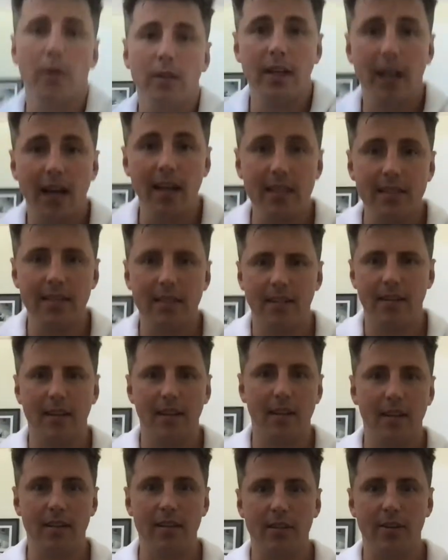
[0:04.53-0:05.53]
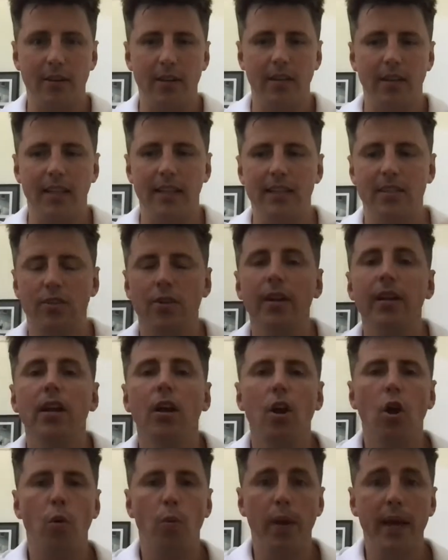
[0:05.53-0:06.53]
podcast, clean the screen,
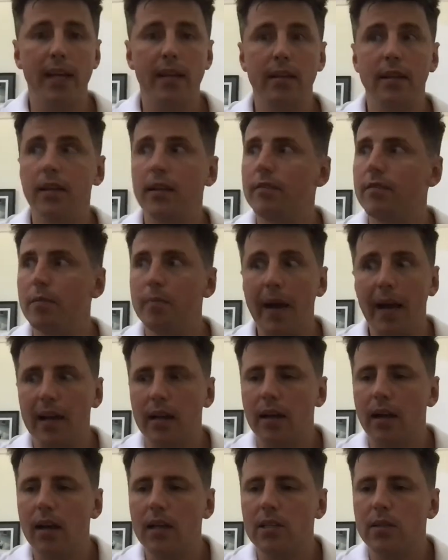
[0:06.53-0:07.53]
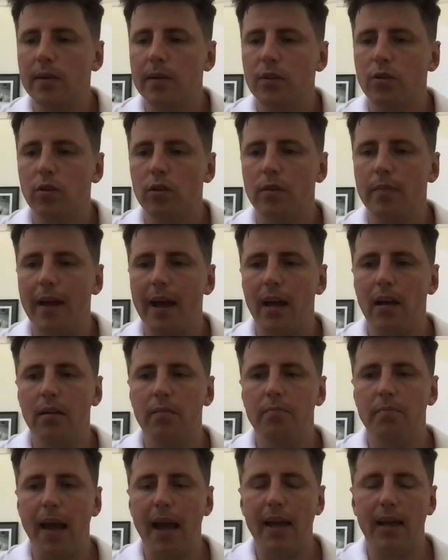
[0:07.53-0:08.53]
we did the back car, so we talked
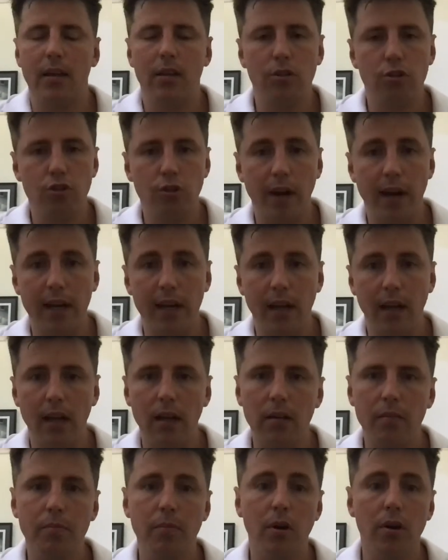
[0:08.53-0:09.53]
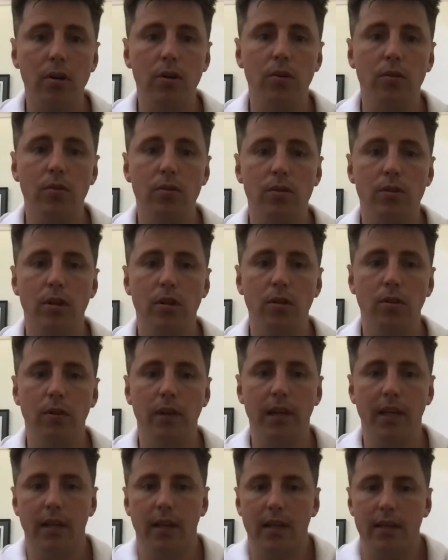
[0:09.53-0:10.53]
about back training protocol. So
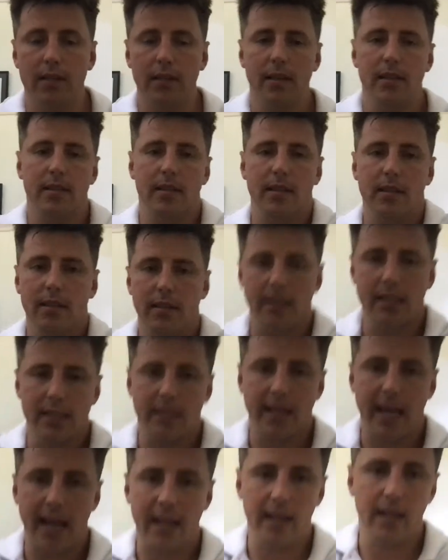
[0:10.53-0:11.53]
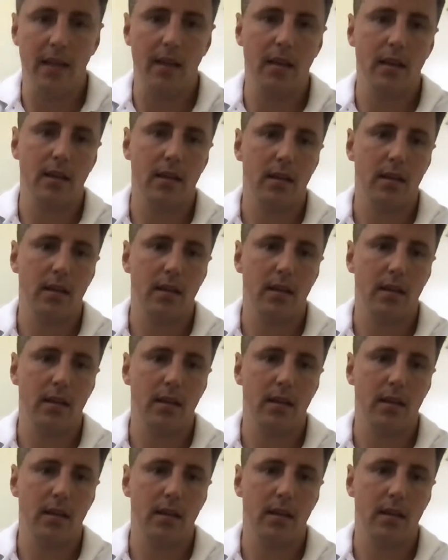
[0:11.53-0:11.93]
looking, yes, there's a, there's a cat here.